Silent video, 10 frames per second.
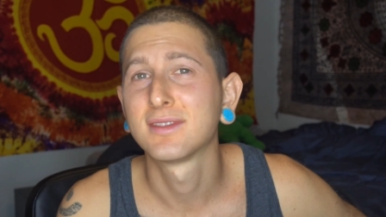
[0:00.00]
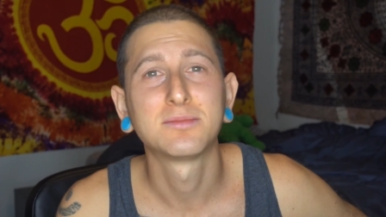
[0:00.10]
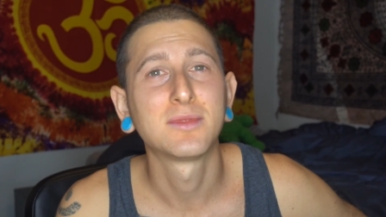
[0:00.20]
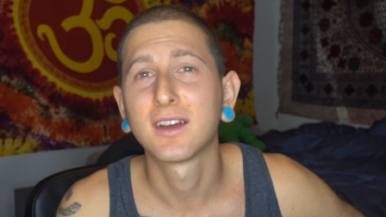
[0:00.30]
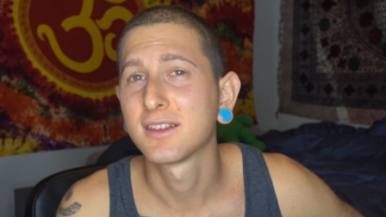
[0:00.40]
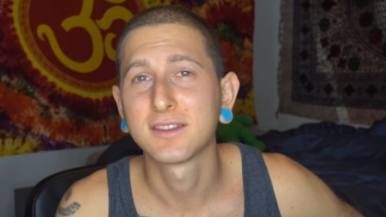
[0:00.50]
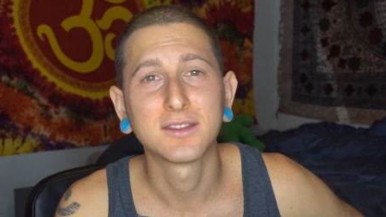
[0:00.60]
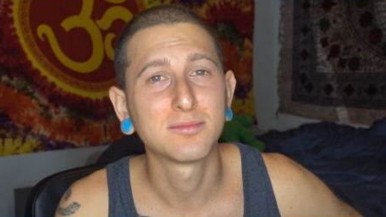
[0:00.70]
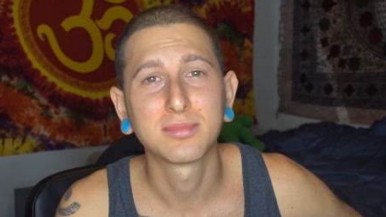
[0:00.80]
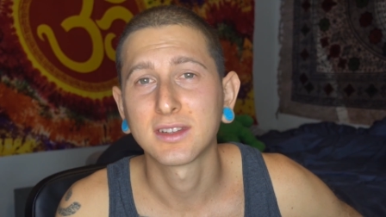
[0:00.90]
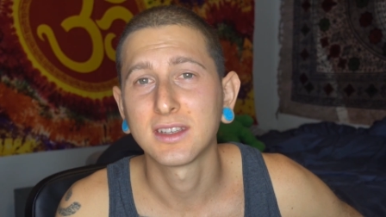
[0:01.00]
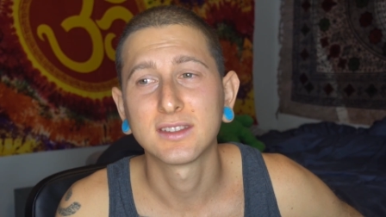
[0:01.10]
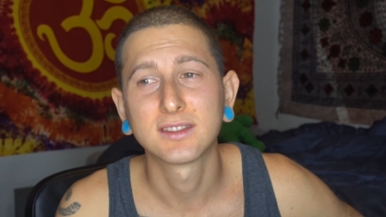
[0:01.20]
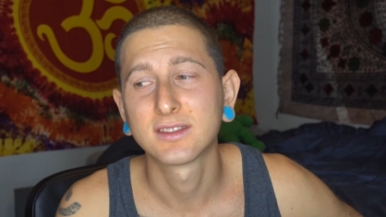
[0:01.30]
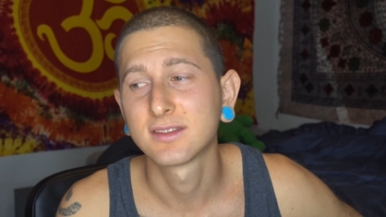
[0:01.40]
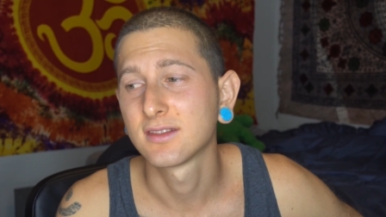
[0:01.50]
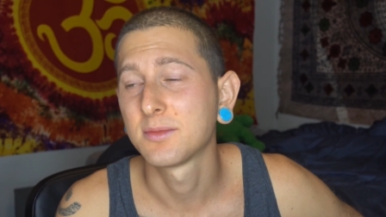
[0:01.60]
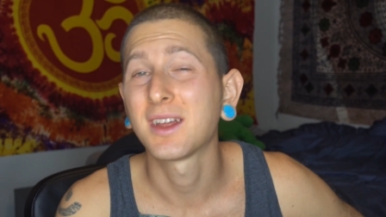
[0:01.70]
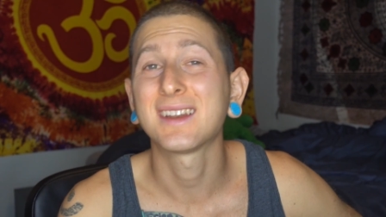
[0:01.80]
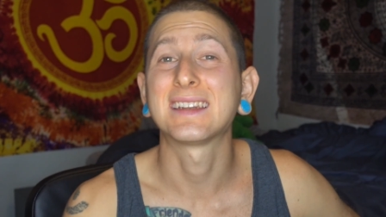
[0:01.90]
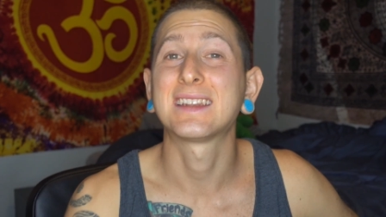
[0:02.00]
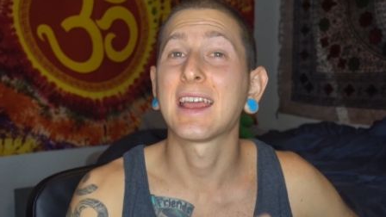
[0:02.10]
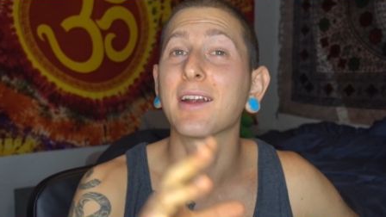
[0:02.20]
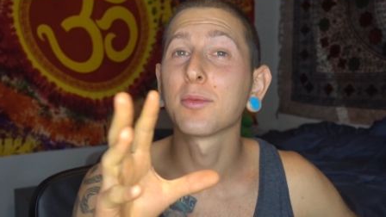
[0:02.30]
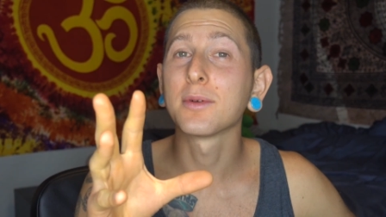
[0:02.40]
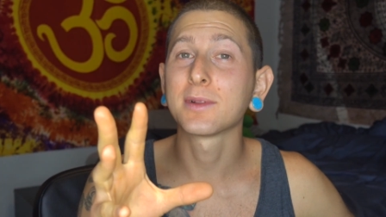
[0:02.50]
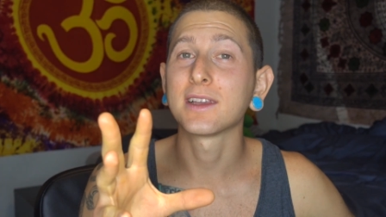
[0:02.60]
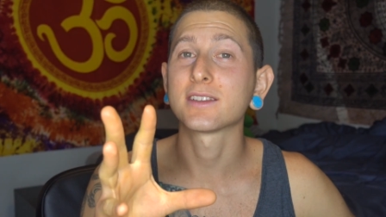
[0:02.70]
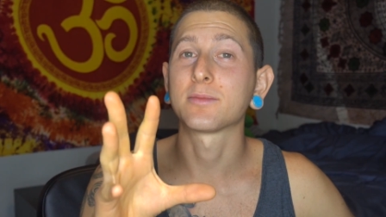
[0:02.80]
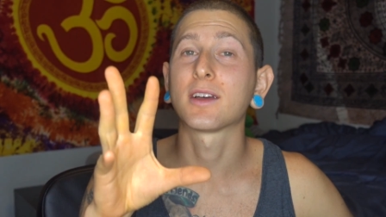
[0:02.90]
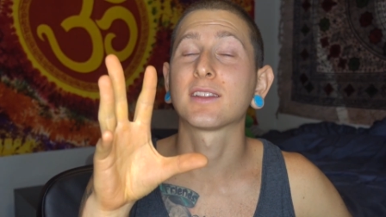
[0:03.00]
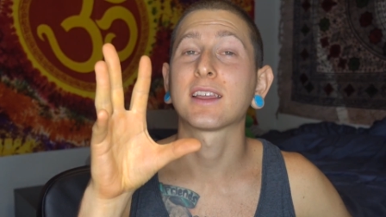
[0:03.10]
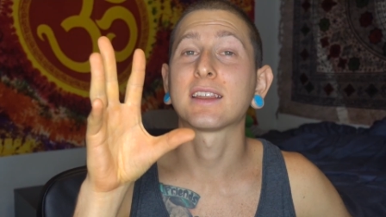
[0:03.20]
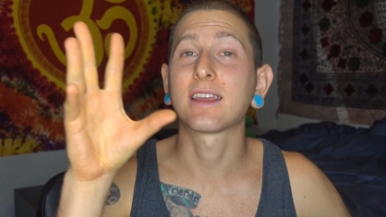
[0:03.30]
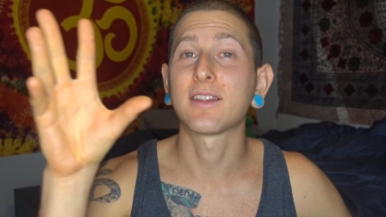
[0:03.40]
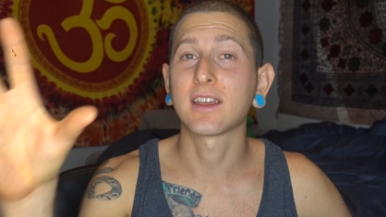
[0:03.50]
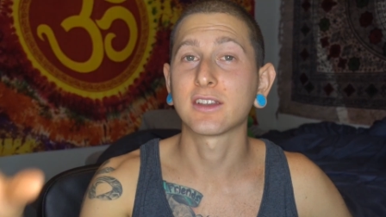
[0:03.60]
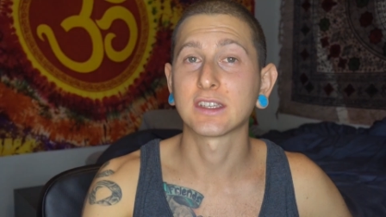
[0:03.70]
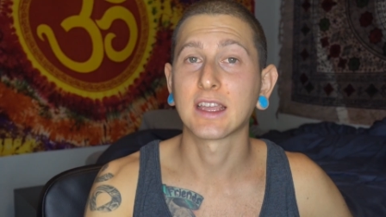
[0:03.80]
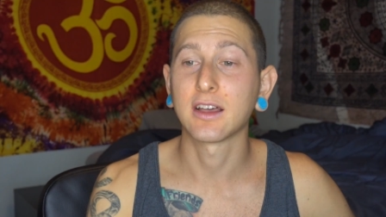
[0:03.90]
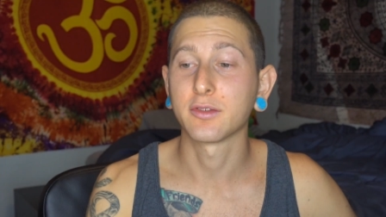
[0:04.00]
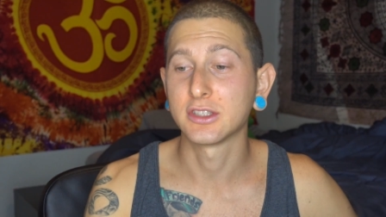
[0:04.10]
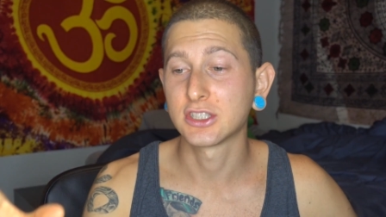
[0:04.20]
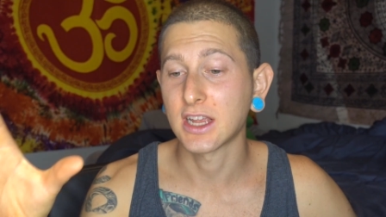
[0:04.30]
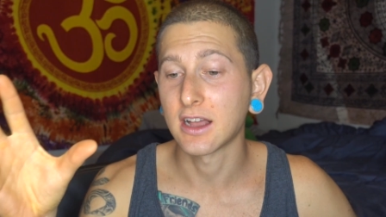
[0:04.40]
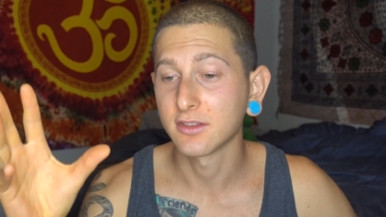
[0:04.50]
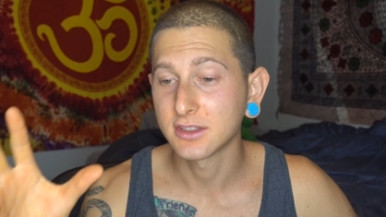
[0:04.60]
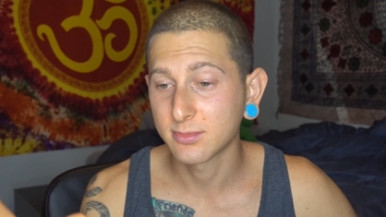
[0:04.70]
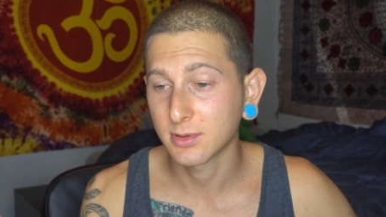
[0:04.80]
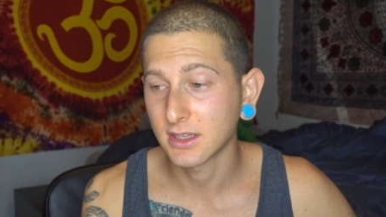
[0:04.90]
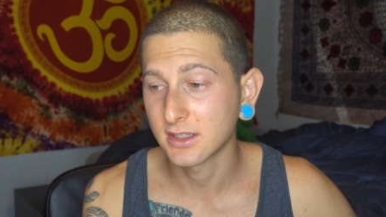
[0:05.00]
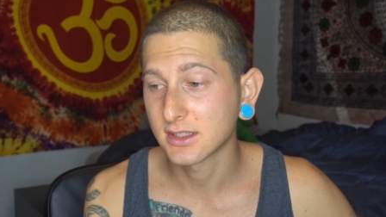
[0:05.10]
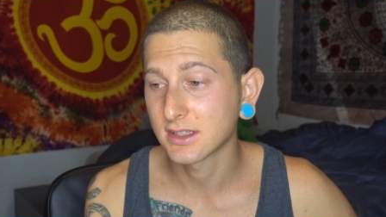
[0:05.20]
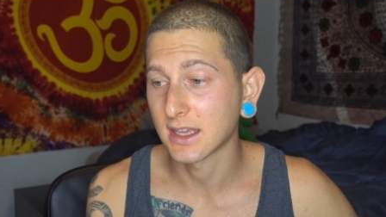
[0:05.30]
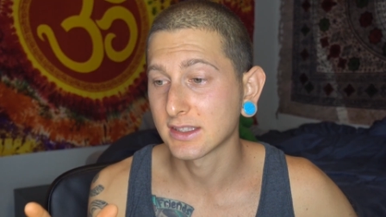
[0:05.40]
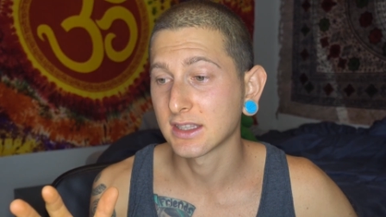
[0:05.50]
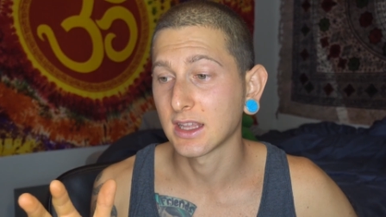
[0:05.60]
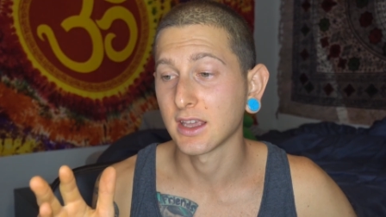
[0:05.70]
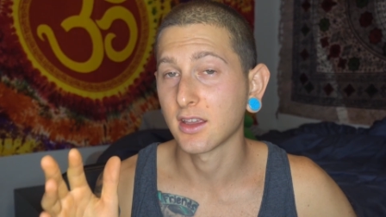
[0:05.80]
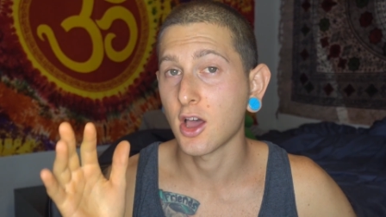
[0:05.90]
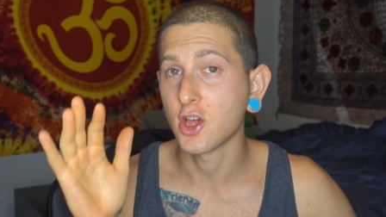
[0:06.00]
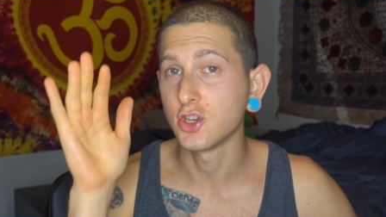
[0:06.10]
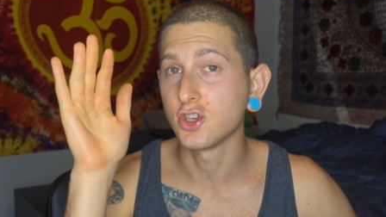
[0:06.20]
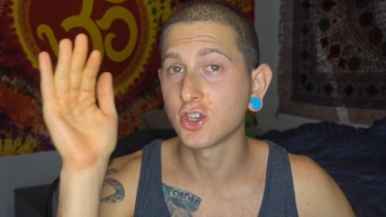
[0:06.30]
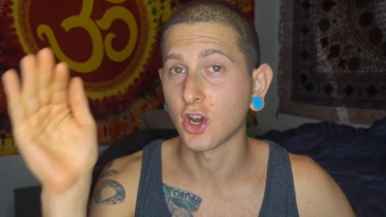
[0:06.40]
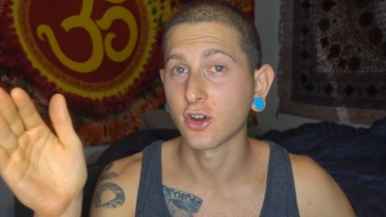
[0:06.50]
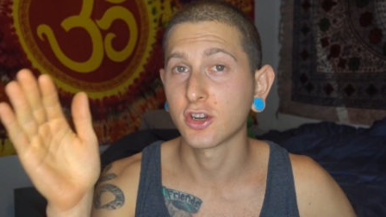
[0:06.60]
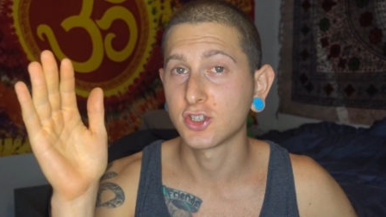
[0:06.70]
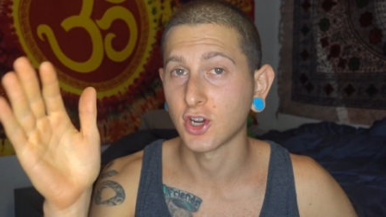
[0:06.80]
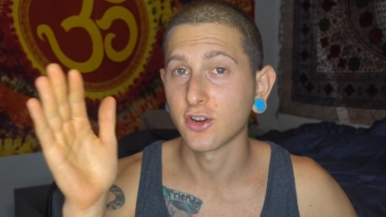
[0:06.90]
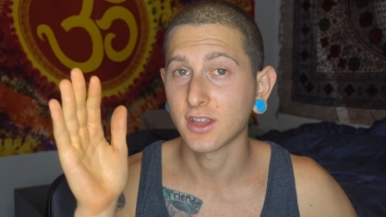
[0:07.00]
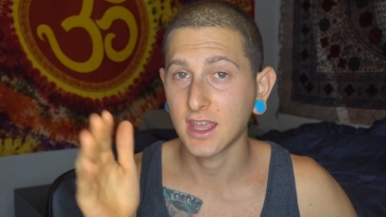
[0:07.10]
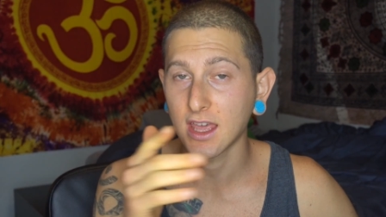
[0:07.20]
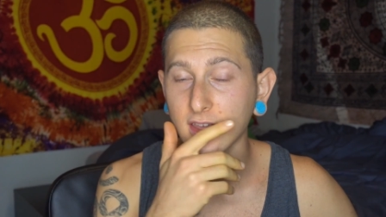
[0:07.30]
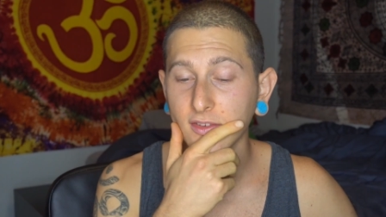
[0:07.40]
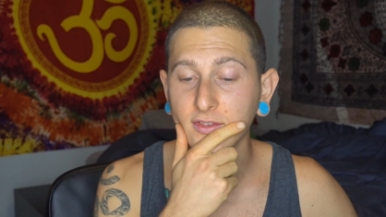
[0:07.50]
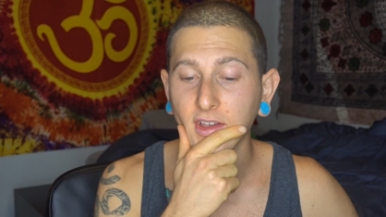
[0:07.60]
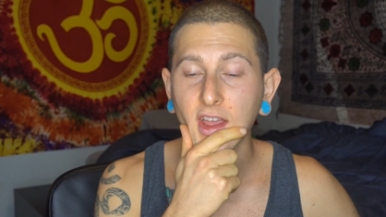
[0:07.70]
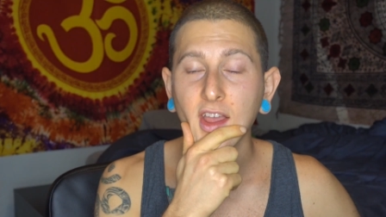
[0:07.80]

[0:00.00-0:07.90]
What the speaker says: I'm not in a good place. I'm not in a terrible place. I'm not in like a 10,000 calorie challenge place. That's like a dark, dark cave.